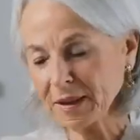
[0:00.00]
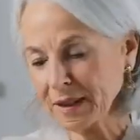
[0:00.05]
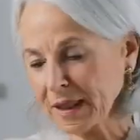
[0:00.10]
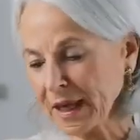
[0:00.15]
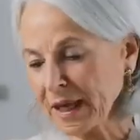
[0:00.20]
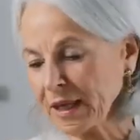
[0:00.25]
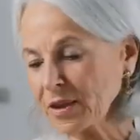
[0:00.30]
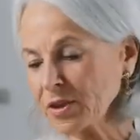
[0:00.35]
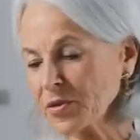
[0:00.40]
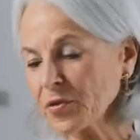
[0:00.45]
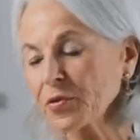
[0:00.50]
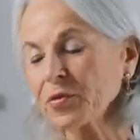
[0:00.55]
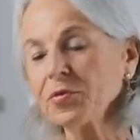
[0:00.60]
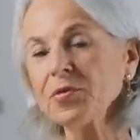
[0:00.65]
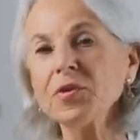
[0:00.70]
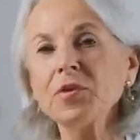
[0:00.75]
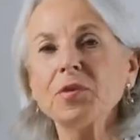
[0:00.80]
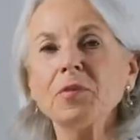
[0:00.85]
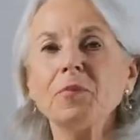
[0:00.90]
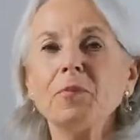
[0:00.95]
get
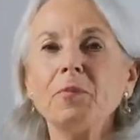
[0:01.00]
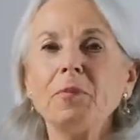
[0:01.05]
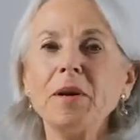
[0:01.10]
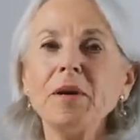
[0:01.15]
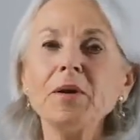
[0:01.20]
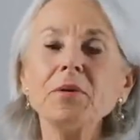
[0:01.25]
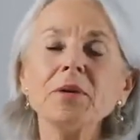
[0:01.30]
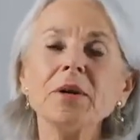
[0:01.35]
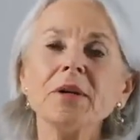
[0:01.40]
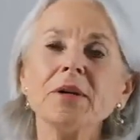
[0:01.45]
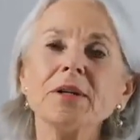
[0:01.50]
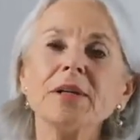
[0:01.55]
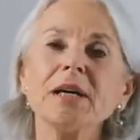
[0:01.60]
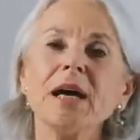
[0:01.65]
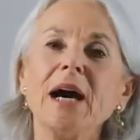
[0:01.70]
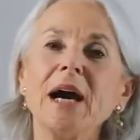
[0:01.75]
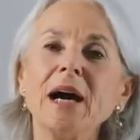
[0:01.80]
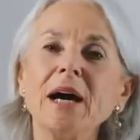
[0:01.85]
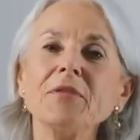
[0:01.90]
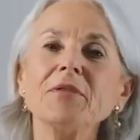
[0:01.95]
through the
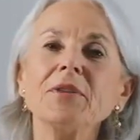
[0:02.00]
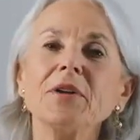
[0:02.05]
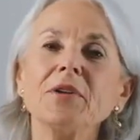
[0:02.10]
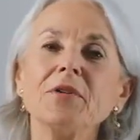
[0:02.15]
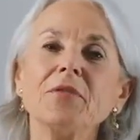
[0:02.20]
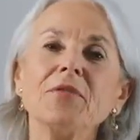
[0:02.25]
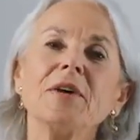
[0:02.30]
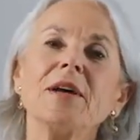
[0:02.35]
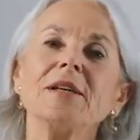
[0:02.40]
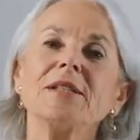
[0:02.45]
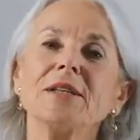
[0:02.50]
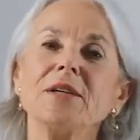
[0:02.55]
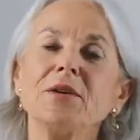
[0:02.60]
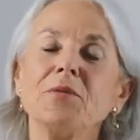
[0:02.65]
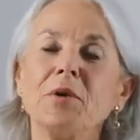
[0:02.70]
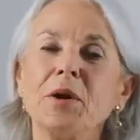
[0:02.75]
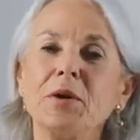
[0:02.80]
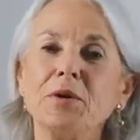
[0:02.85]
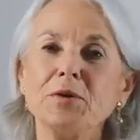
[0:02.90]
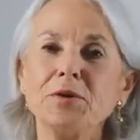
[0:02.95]
period after the
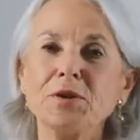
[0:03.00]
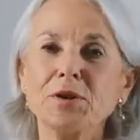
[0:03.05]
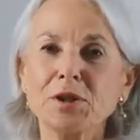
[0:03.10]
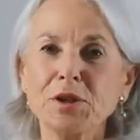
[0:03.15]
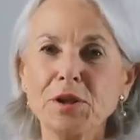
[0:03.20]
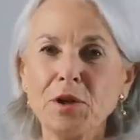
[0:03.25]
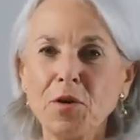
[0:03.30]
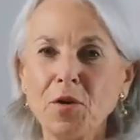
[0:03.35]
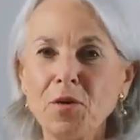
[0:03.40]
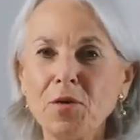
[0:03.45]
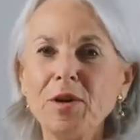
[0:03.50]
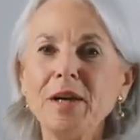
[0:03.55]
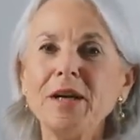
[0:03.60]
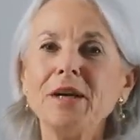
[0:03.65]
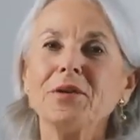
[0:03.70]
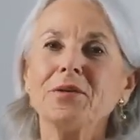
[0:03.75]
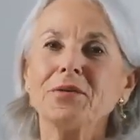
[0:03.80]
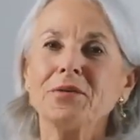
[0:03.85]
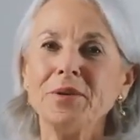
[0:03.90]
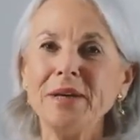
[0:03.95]
fasting where you
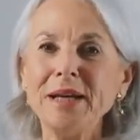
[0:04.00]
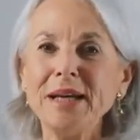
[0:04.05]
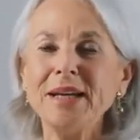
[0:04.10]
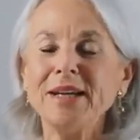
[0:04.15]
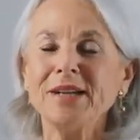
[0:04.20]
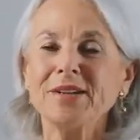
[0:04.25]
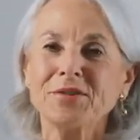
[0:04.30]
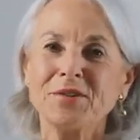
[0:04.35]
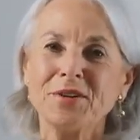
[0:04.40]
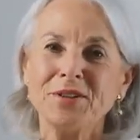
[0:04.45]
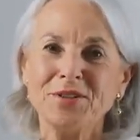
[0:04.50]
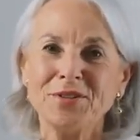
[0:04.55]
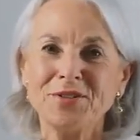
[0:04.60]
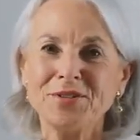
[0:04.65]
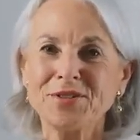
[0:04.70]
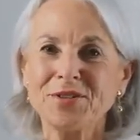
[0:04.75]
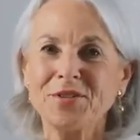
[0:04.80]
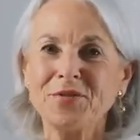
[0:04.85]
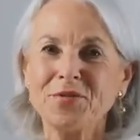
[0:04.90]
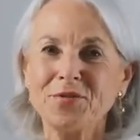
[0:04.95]
slowly
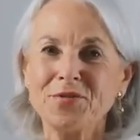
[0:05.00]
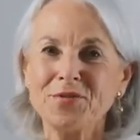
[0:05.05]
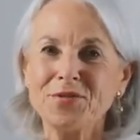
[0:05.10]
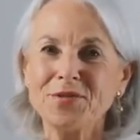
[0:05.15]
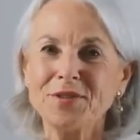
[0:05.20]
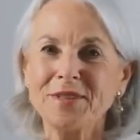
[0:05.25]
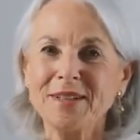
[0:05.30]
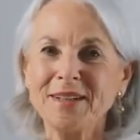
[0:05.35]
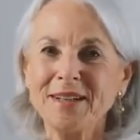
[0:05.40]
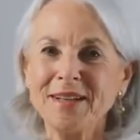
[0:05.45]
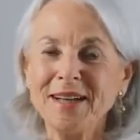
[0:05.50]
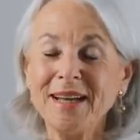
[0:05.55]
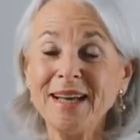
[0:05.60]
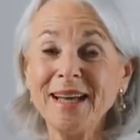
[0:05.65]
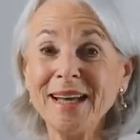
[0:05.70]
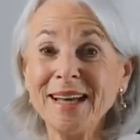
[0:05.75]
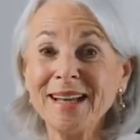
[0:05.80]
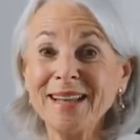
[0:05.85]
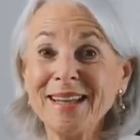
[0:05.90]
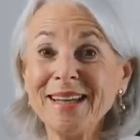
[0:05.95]
reintroduce the food.
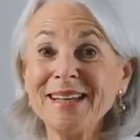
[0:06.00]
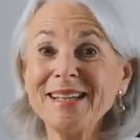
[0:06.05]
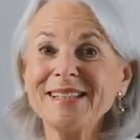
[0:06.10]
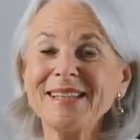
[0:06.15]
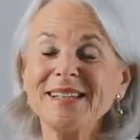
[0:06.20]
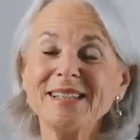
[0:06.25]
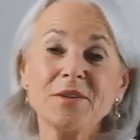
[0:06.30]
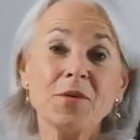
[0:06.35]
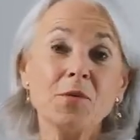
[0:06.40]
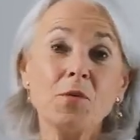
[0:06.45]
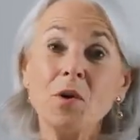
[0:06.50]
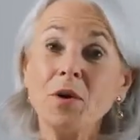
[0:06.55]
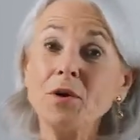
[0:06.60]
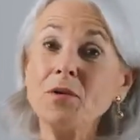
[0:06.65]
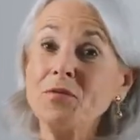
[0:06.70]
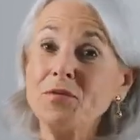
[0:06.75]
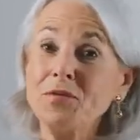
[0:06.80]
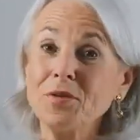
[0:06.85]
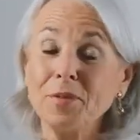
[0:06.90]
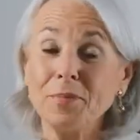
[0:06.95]
This is a
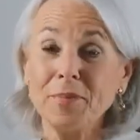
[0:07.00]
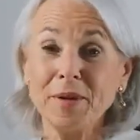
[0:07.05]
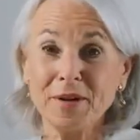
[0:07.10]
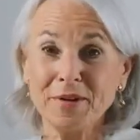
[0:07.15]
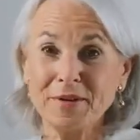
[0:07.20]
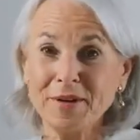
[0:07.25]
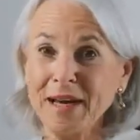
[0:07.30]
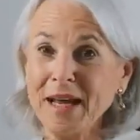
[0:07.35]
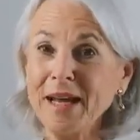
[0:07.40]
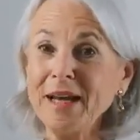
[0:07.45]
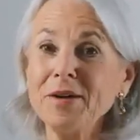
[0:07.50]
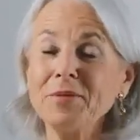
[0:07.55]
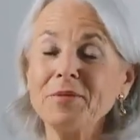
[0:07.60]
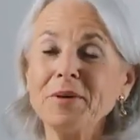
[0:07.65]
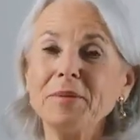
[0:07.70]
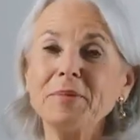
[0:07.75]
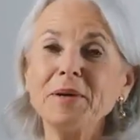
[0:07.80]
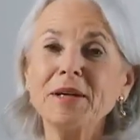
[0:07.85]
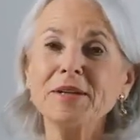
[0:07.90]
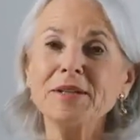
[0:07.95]
wonderful period
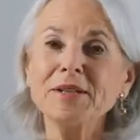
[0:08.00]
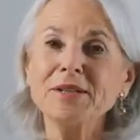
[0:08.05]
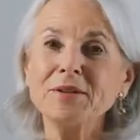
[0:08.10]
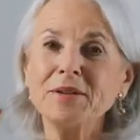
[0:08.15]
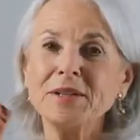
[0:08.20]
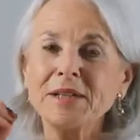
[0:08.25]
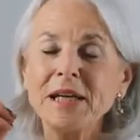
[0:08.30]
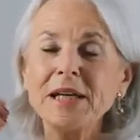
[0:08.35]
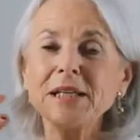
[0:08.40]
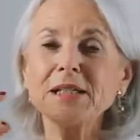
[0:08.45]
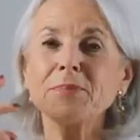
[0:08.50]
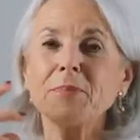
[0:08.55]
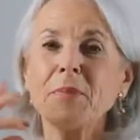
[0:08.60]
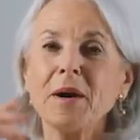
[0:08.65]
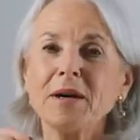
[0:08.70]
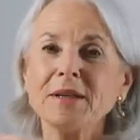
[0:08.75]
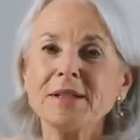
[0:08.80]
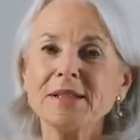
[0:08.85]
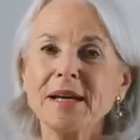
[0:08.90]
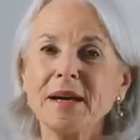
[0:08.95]
anyway, because your taste
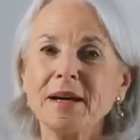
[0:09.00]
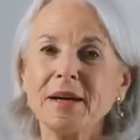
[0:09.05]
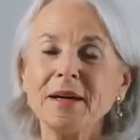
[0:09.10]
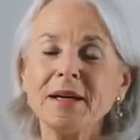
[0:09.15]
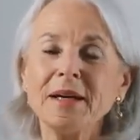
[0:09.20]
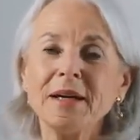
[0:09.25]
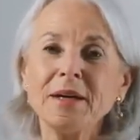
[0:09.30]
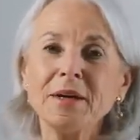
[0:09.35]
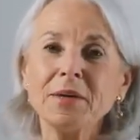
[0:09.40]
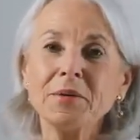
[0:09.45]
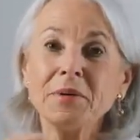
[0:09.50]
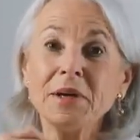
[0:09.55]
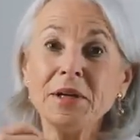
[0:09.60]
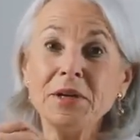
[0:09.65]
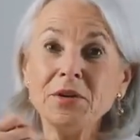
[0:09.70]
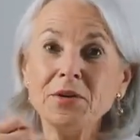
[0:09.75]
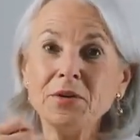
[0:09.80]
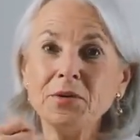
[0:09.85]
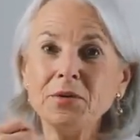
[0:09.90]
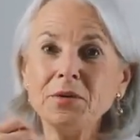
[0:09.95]
buds are
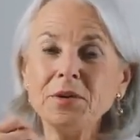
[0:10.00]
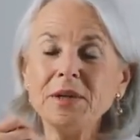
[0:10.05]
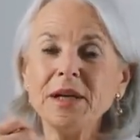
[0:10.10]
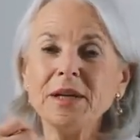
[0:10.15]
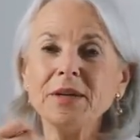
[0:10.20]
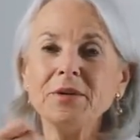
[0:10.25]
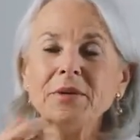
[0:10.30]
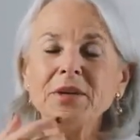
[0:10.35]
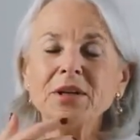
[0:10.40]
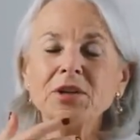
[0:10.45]
renewed and you